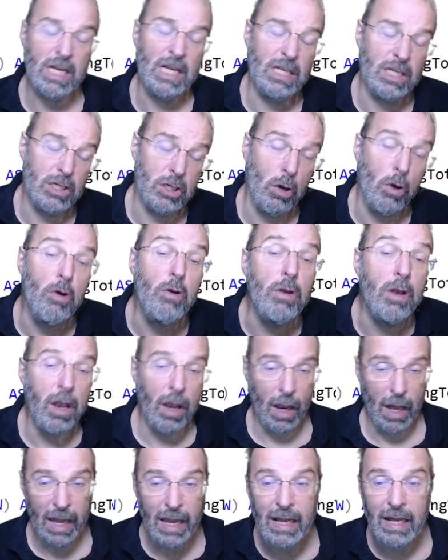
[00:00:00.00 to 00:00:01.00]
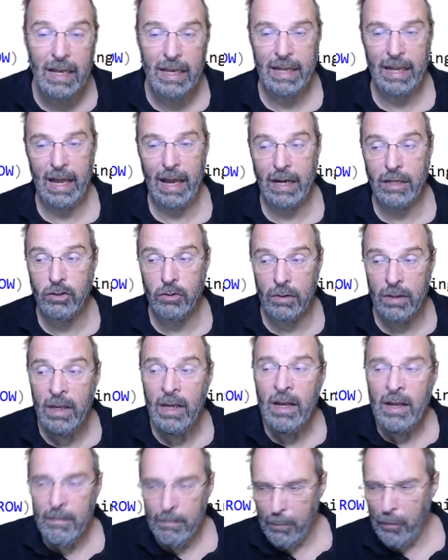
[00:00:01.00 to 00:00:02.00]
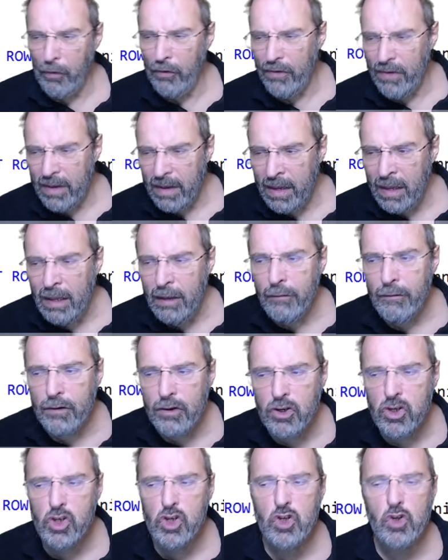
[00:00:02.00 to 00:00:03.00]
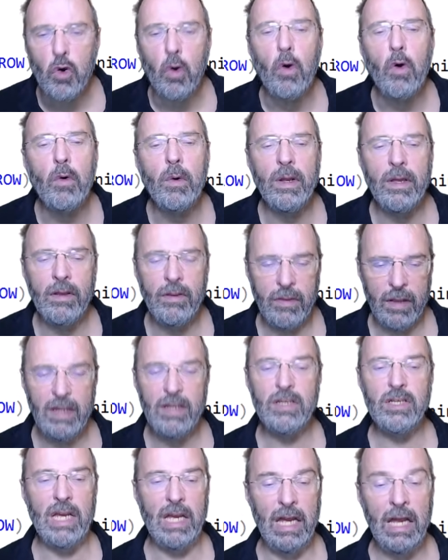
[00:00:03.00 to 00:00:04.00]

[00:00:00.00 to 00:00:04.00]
It's unlikely actually, but even storing things